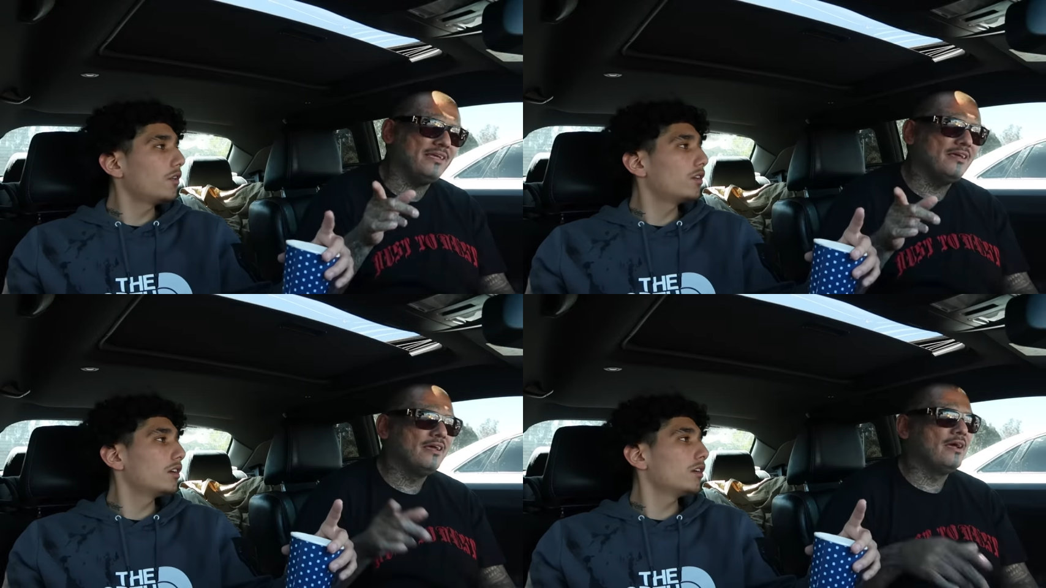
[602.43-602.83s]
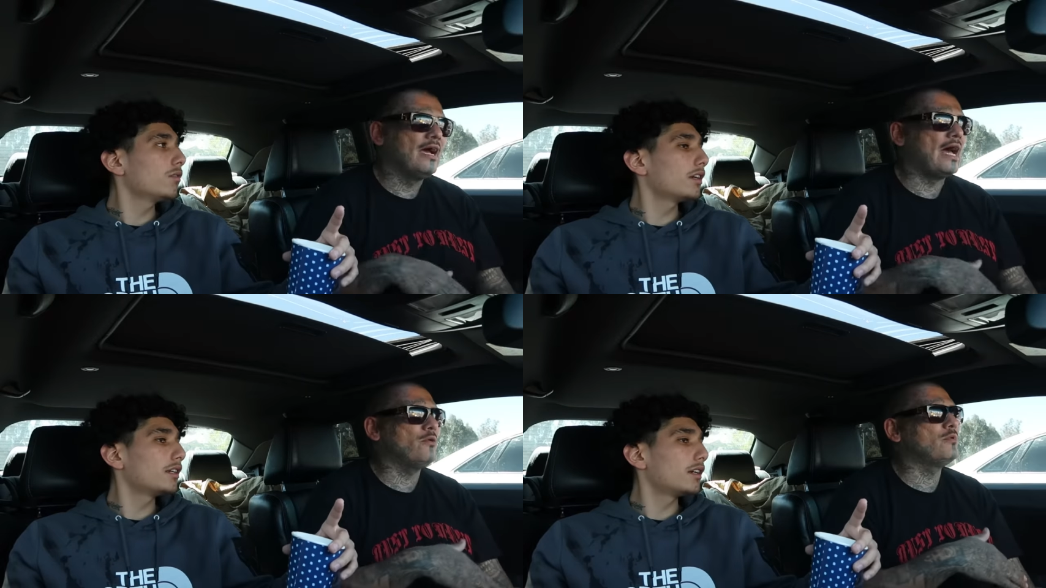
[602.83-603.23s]
Speaker 1: So
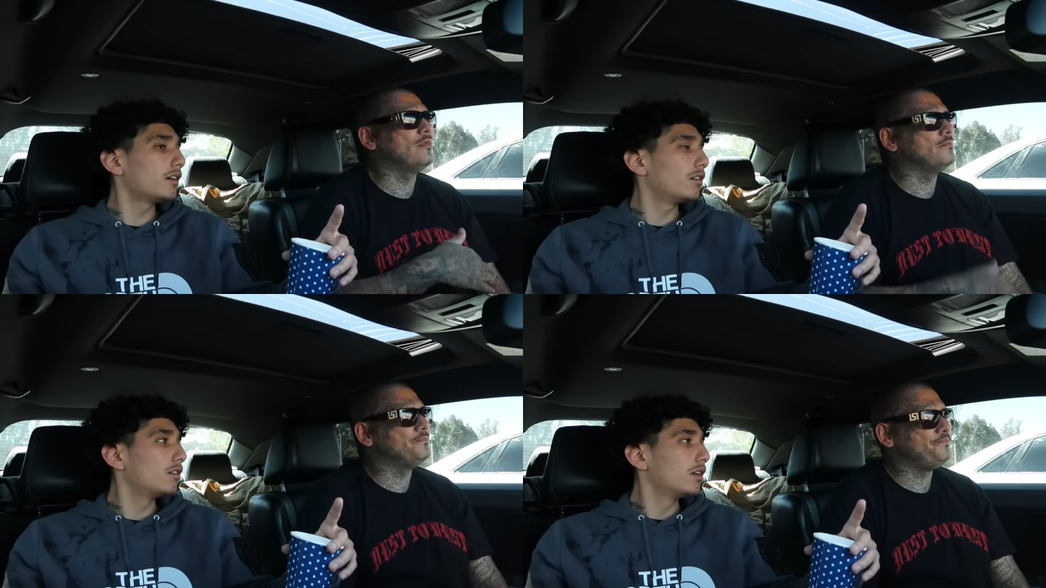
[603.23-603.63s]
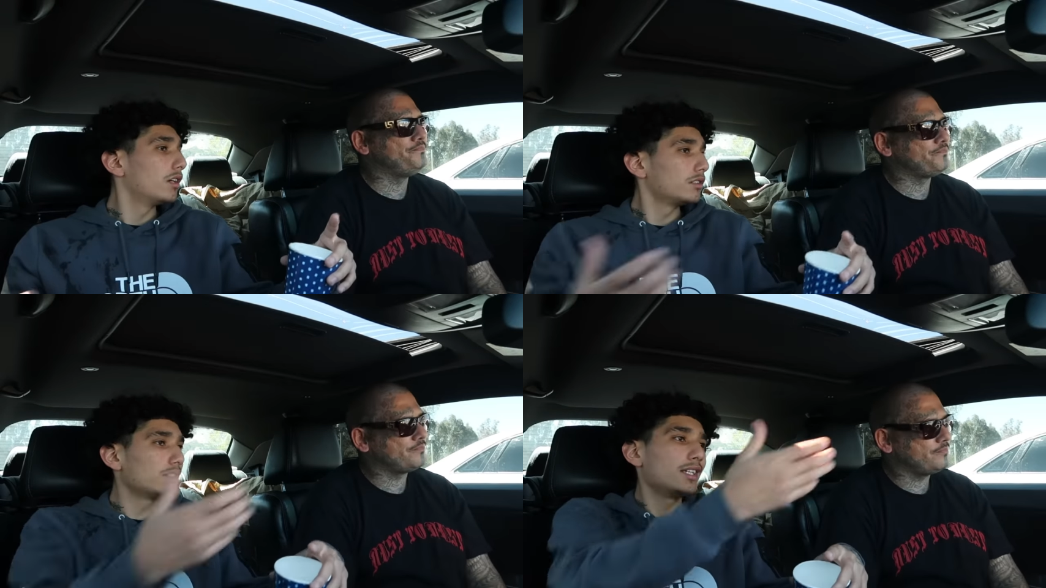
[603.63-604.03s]
right I don't, now.
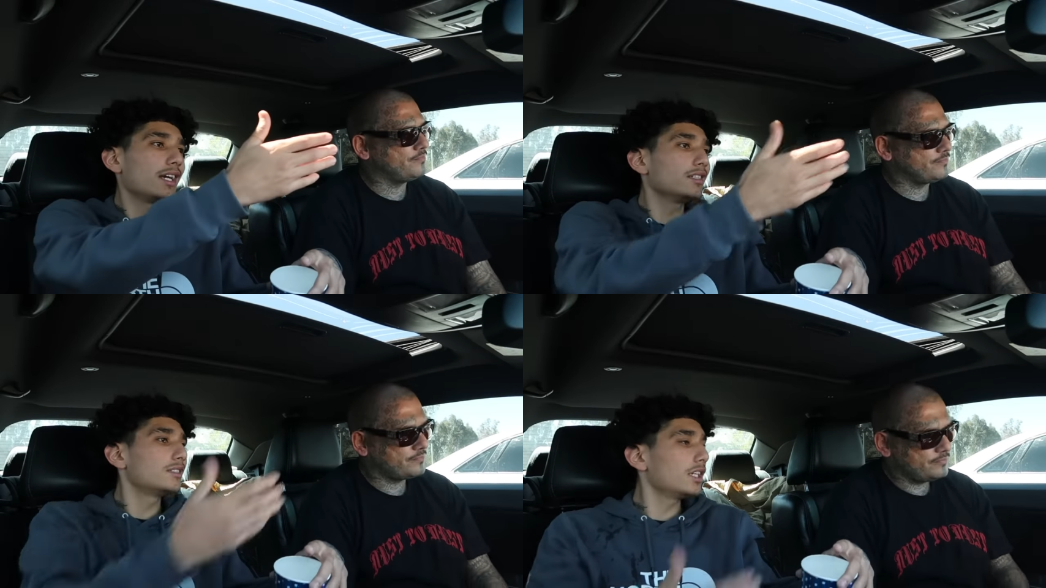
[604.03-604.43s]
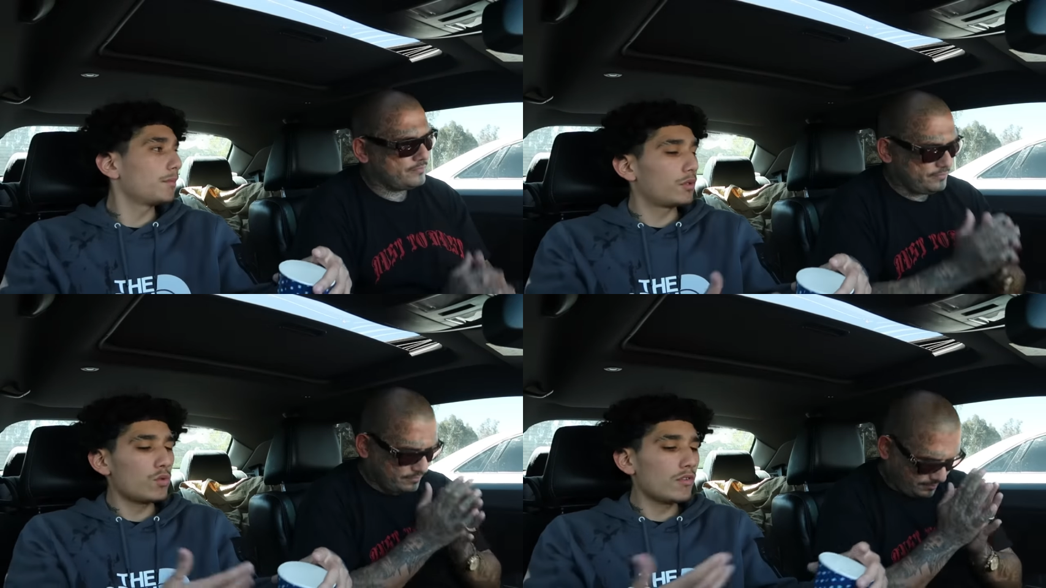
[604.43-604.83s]
Just take a
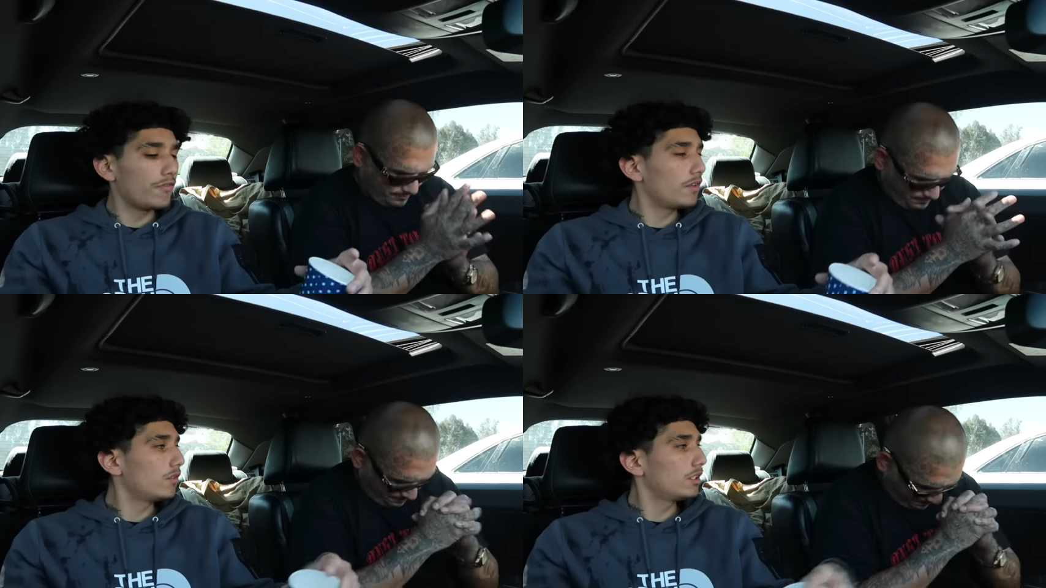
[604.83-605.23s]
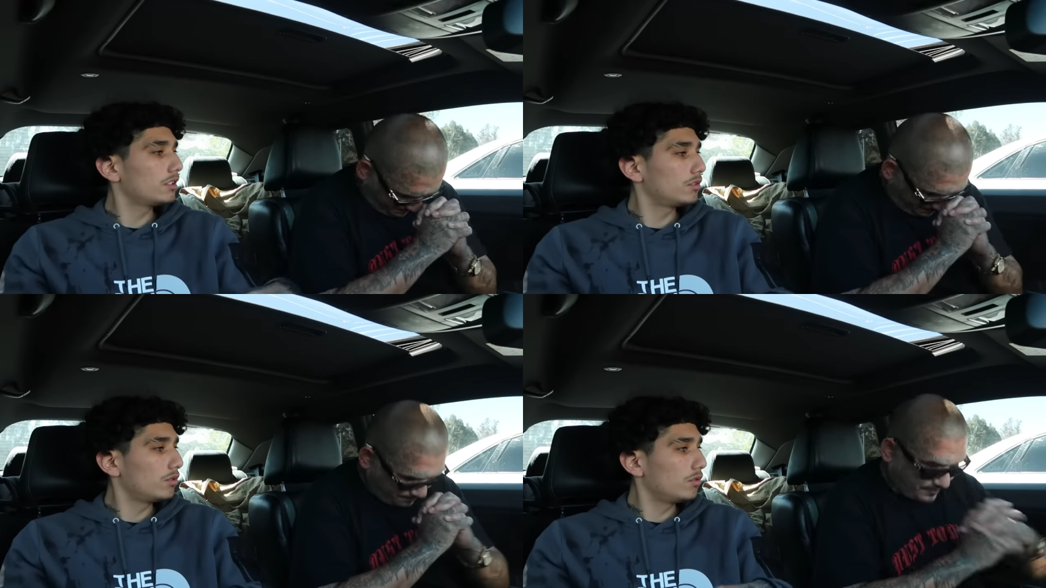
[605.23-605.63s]
sip. You will feel
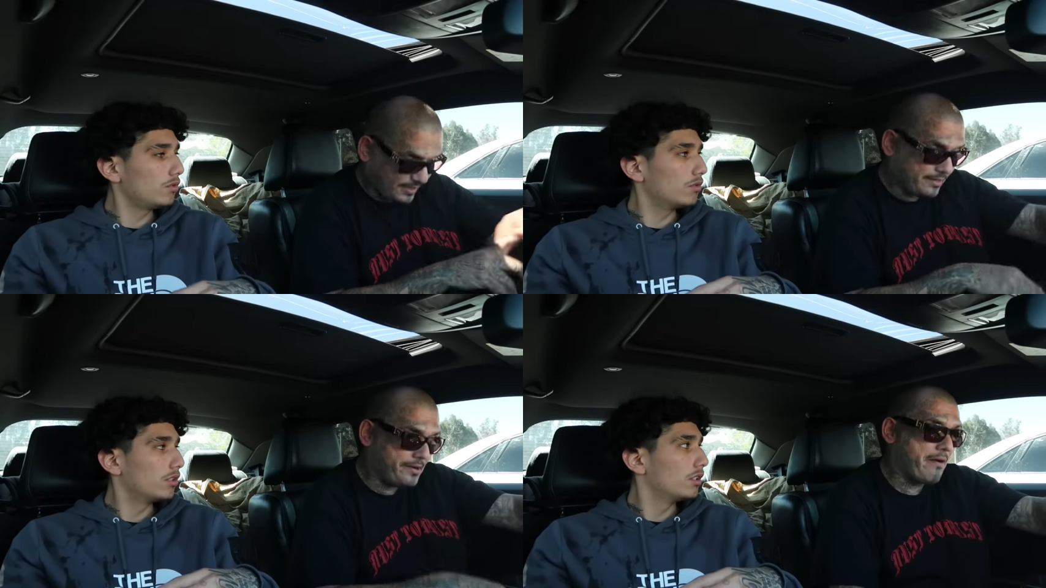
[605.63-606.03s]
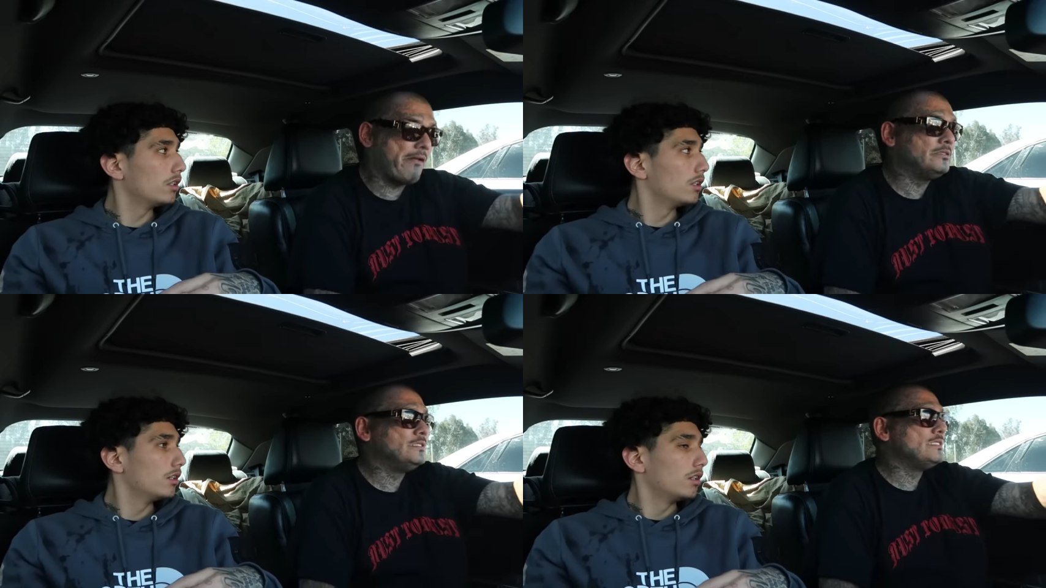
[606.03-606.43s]
good too.
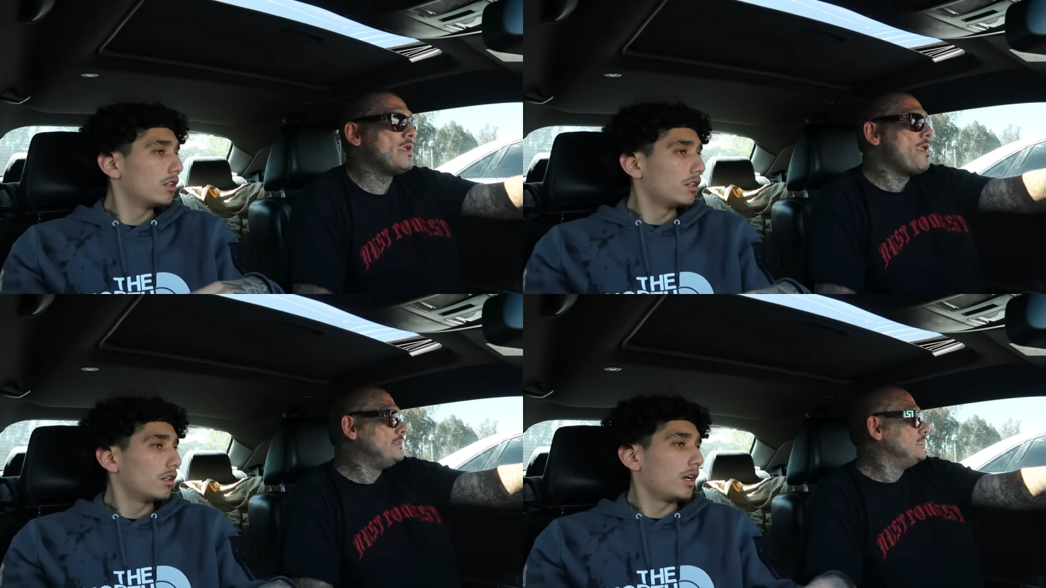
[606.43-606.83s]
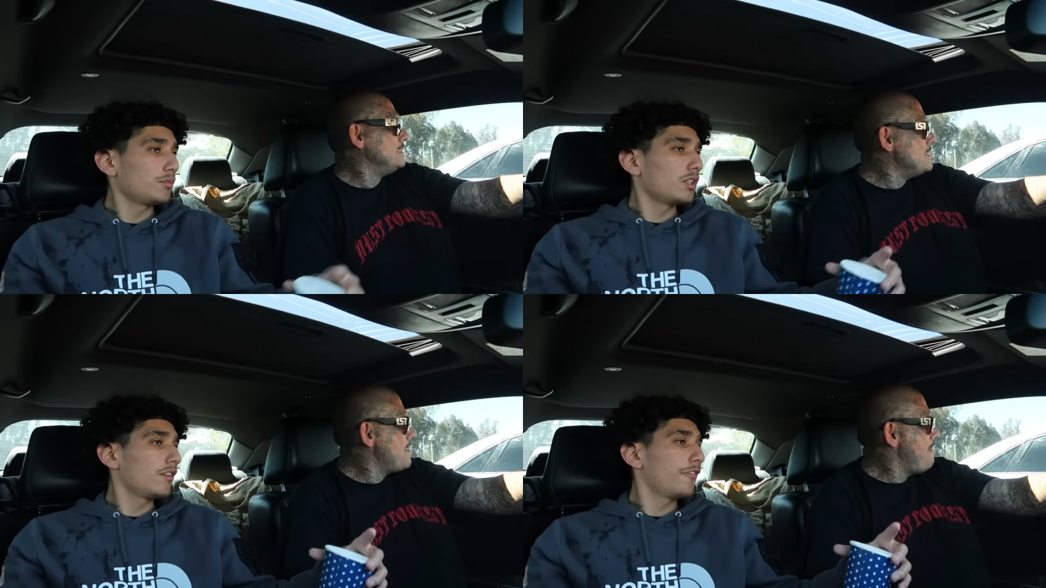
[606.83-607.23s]

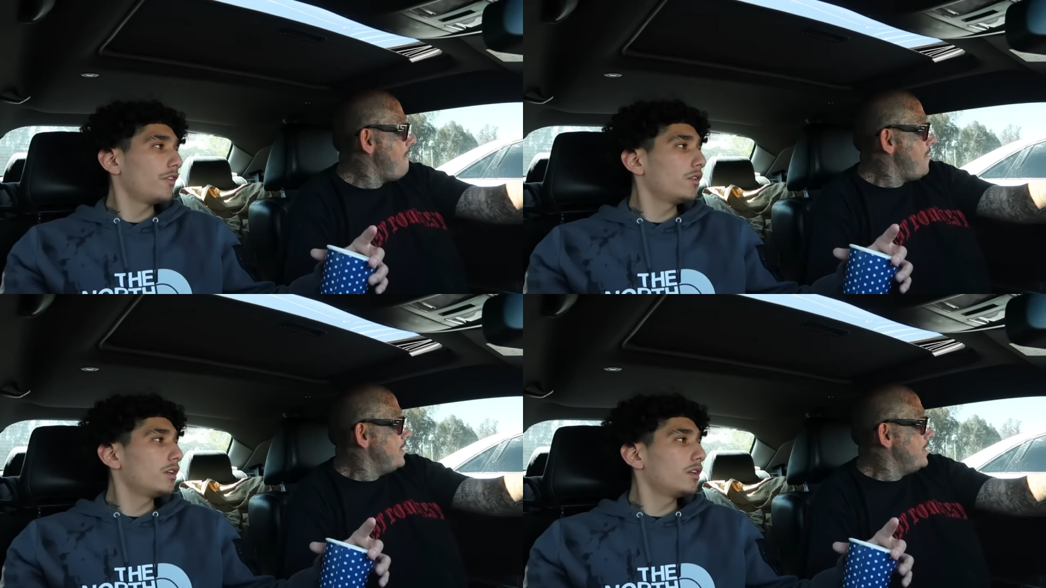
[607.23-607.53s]
I'm trying to feel